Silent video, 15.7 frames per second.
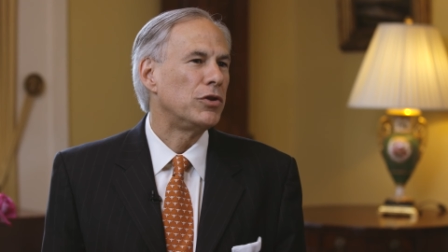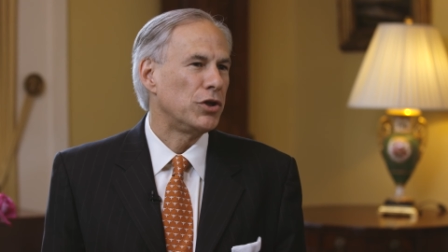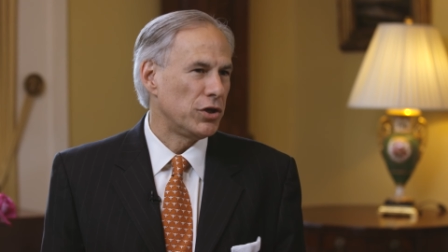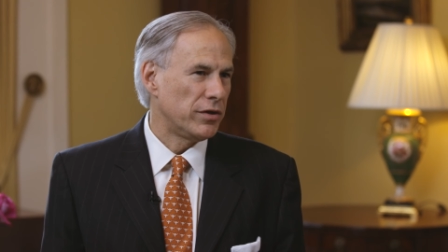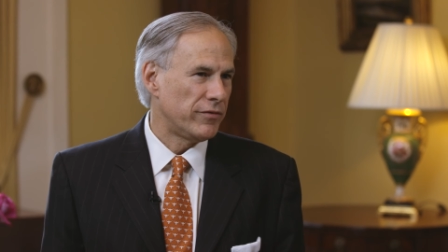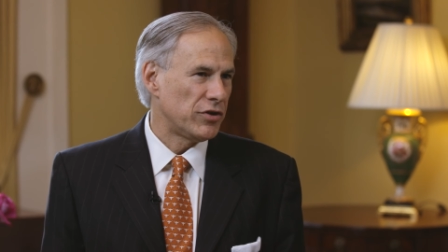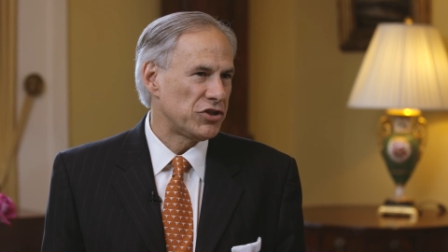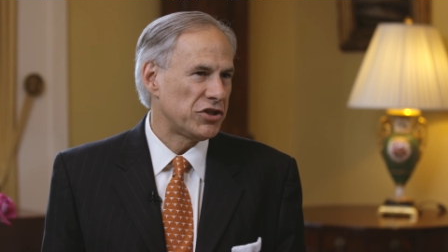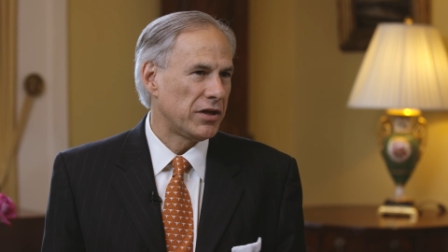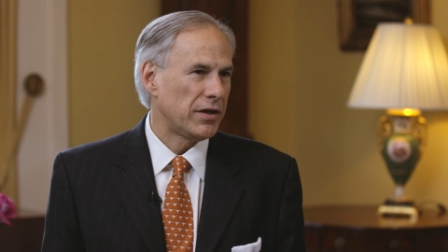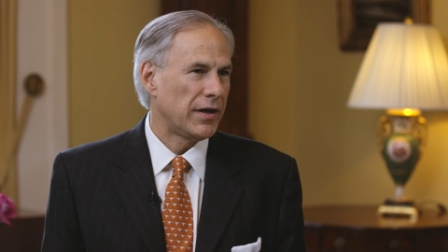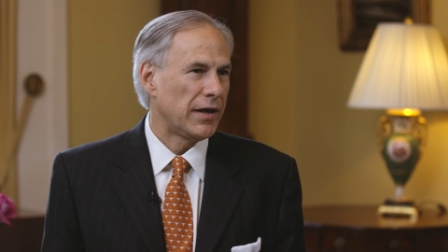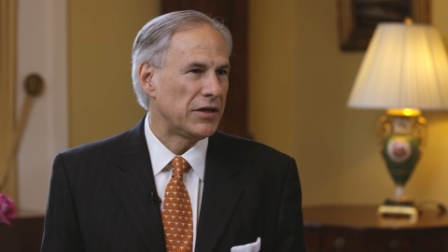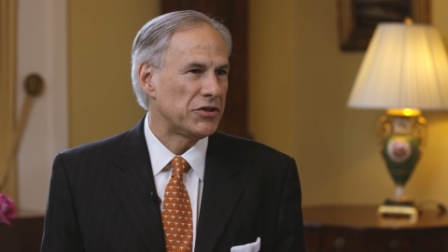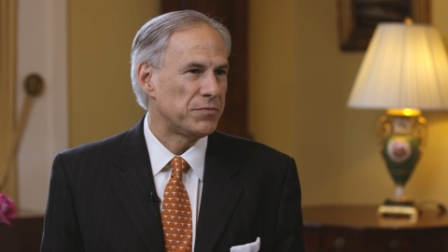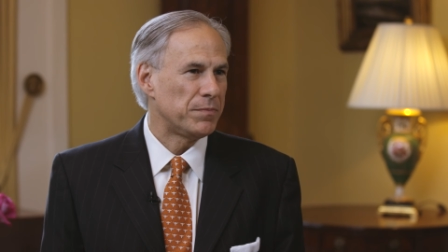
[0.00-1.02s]
the university
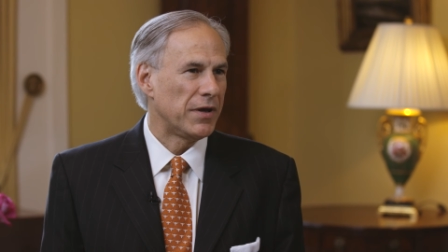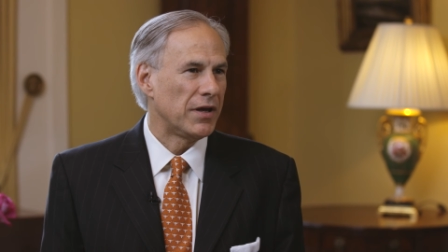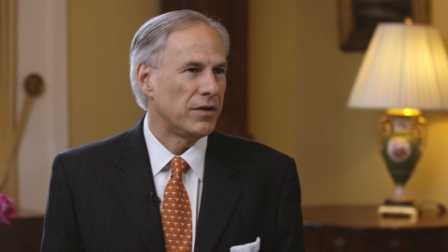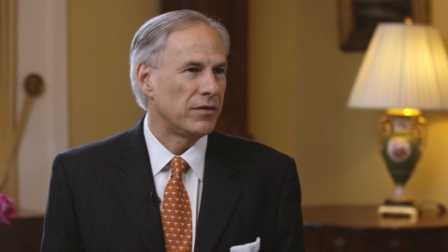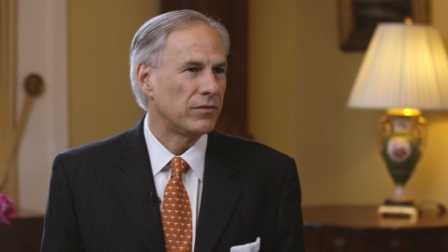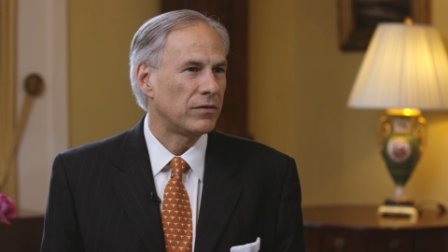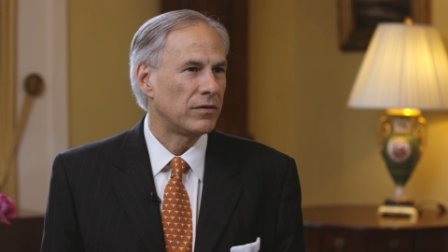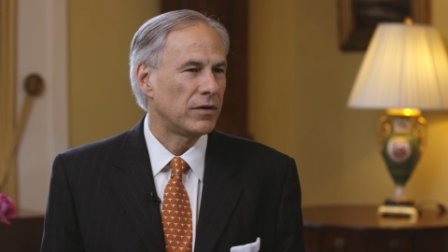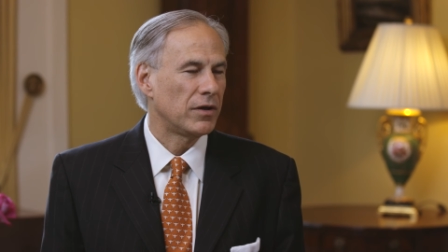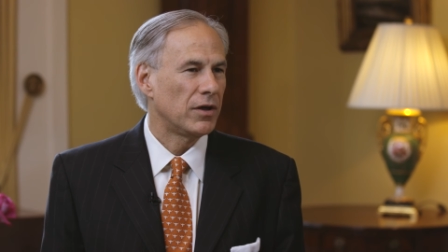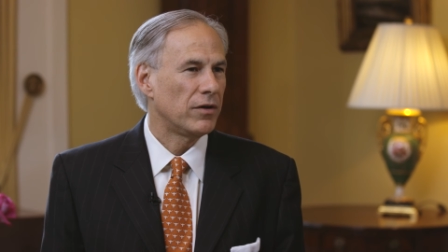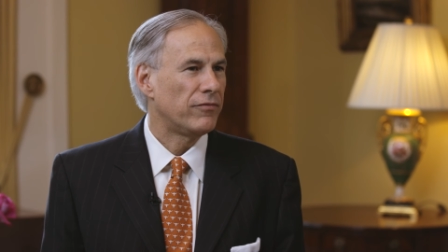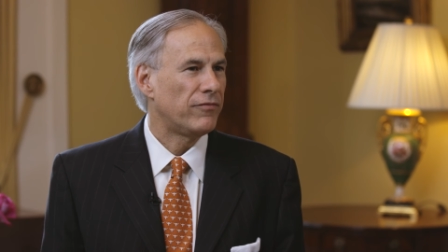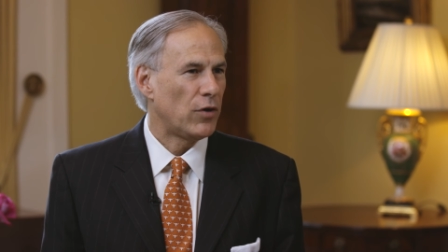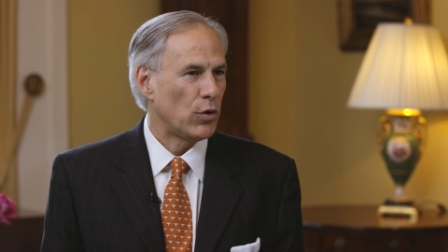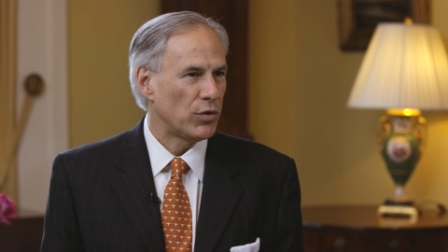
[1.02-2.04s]
has been
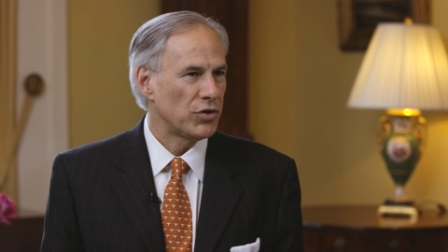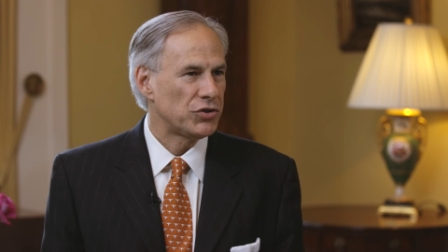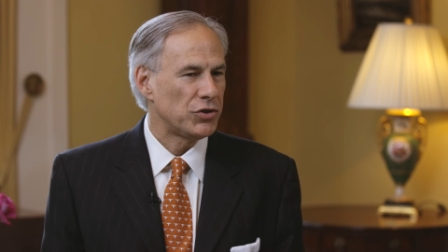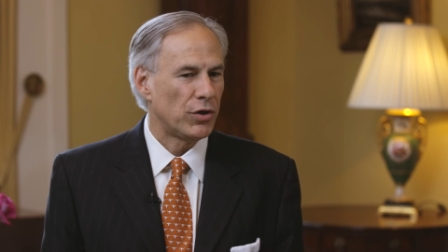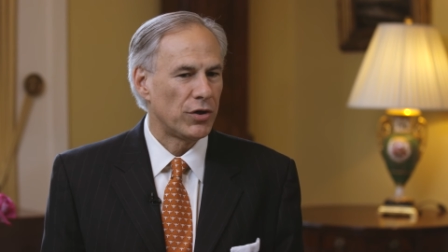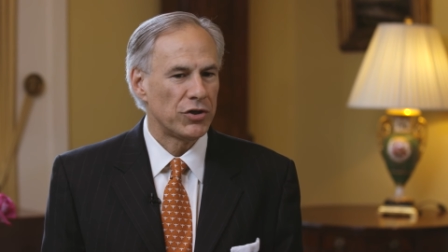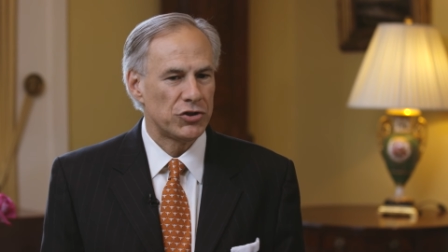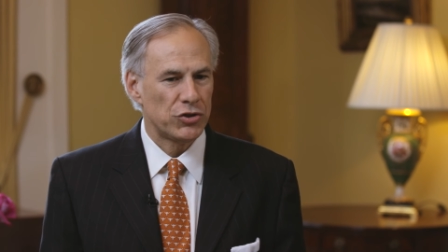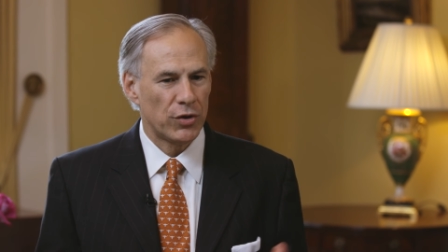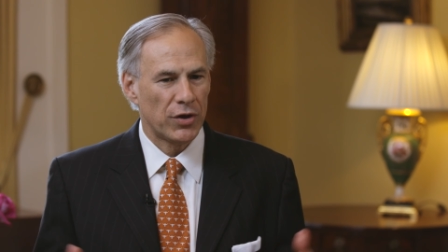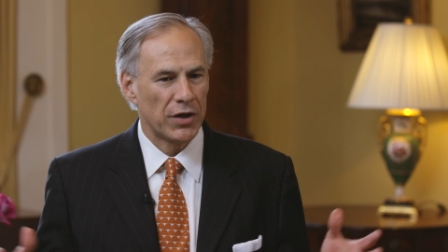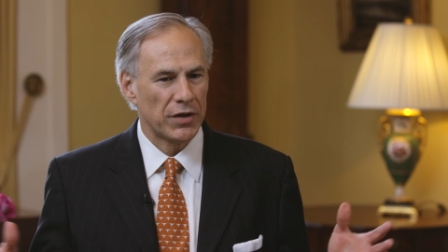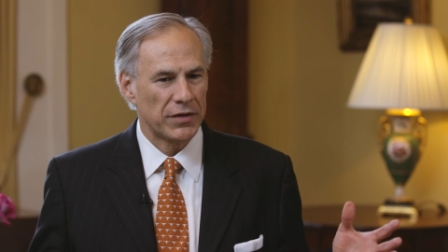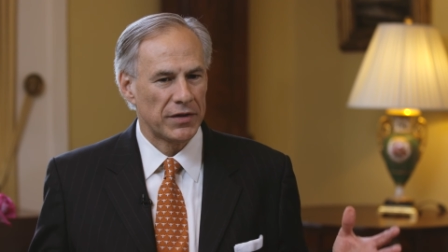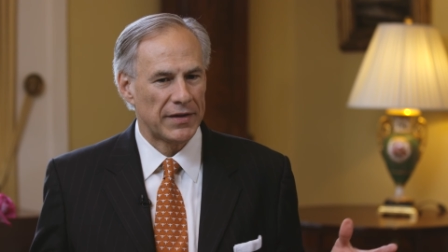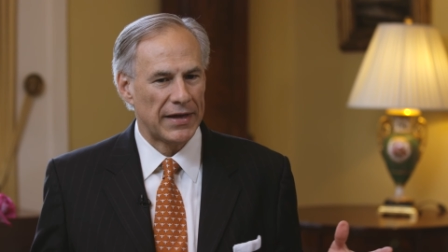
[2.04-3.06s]
uh, focused on
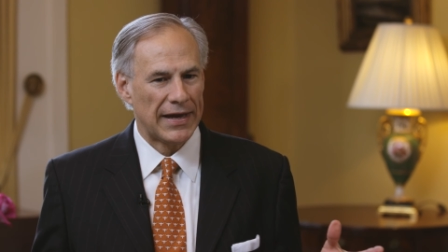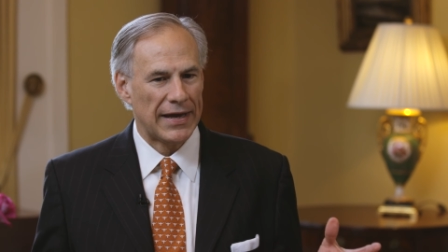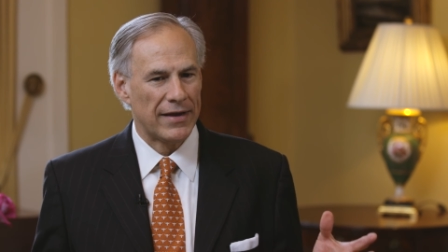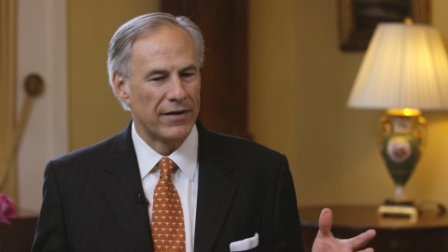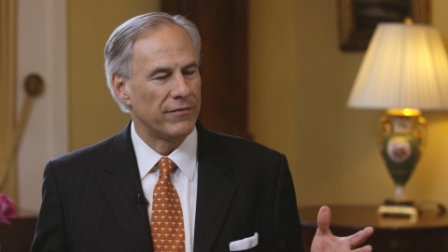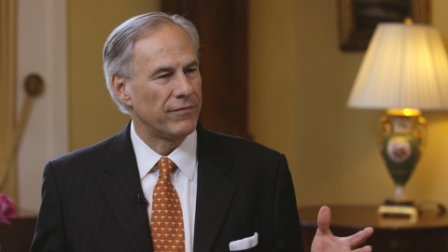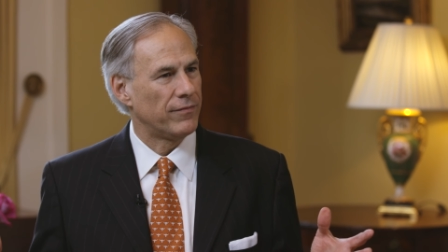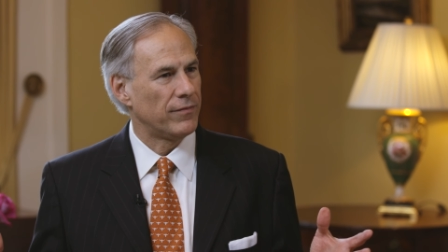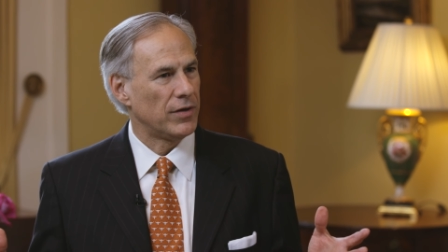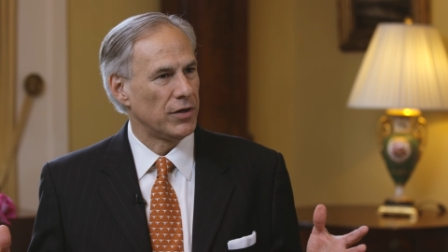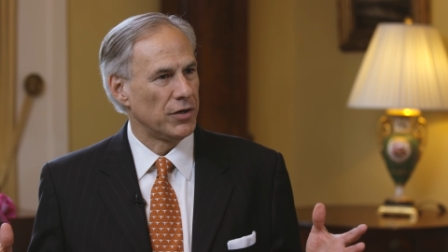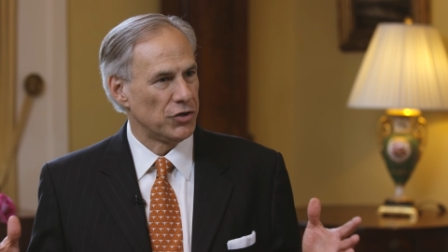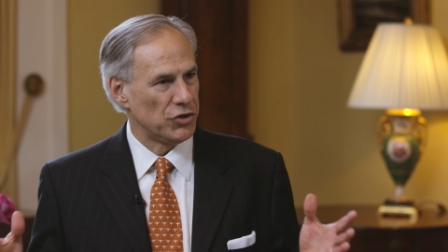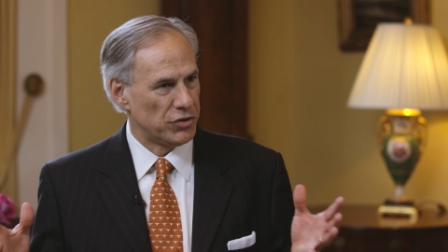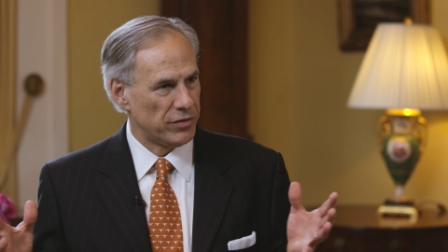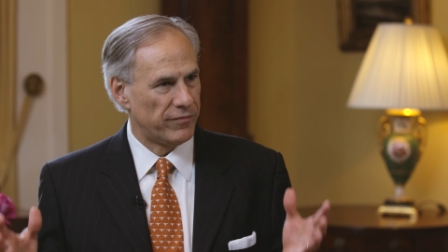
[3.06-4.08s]
ensuring that they have a
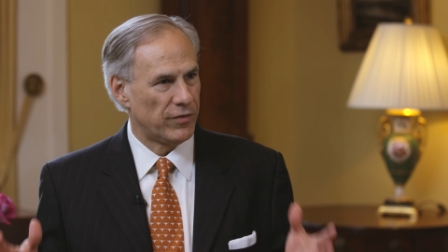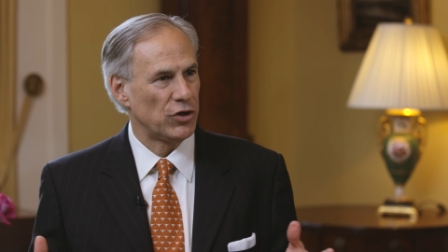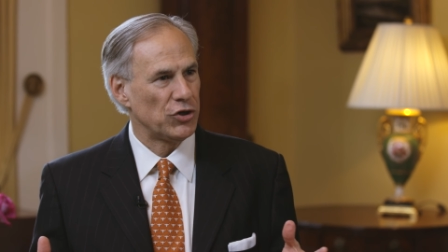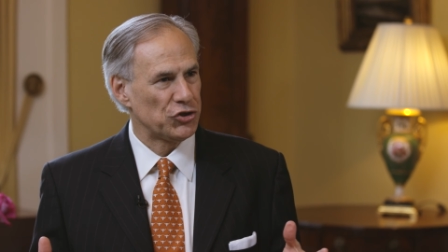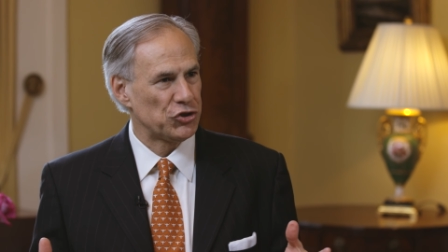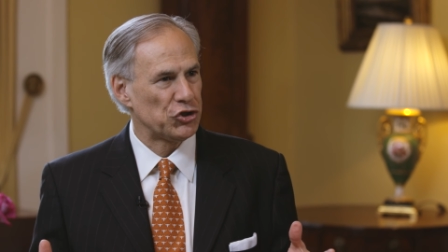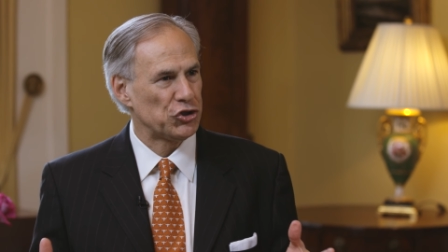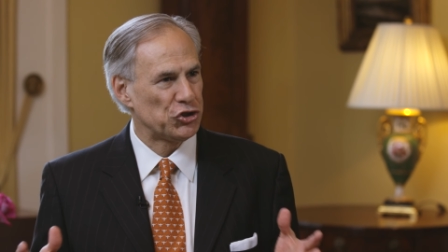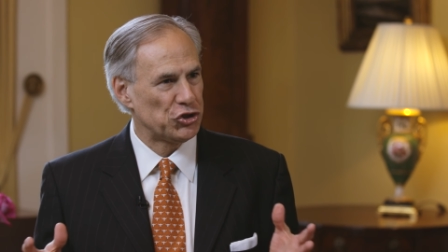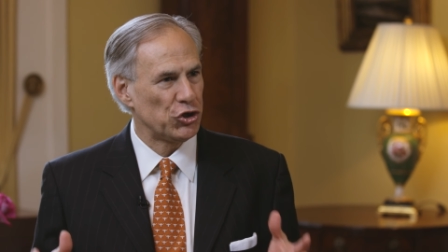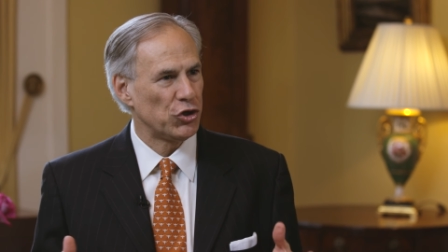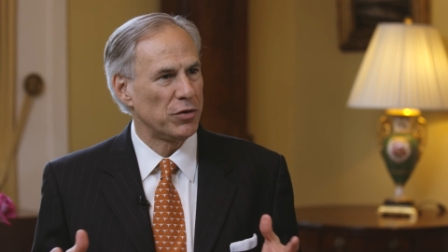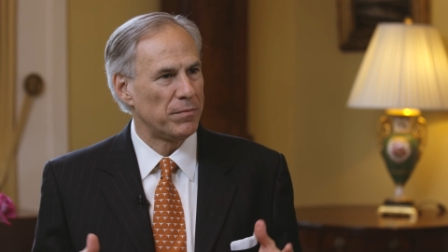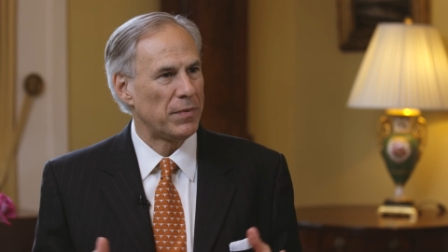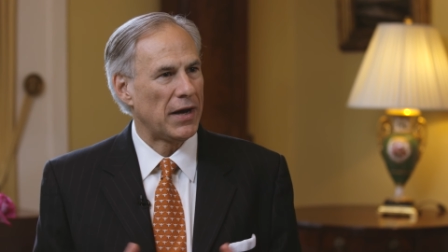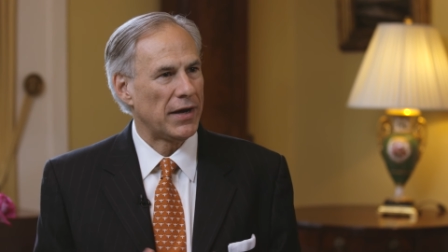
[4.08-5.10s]
uh, diverse
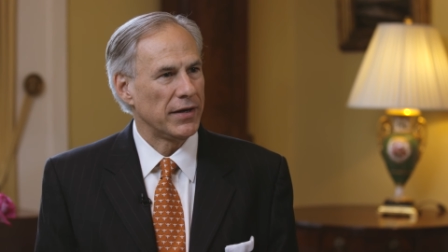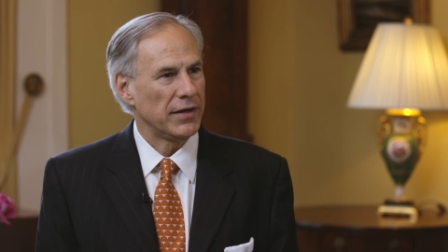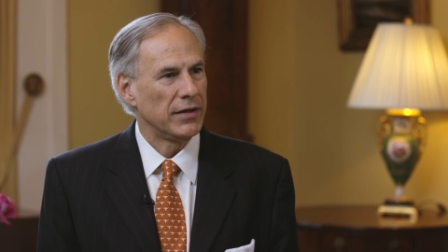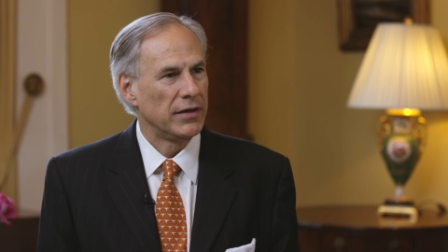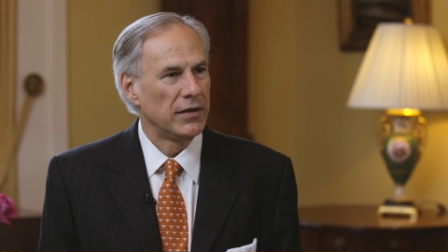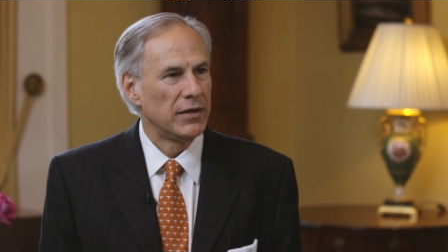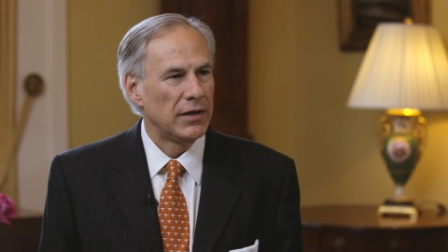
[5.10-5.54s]
student body.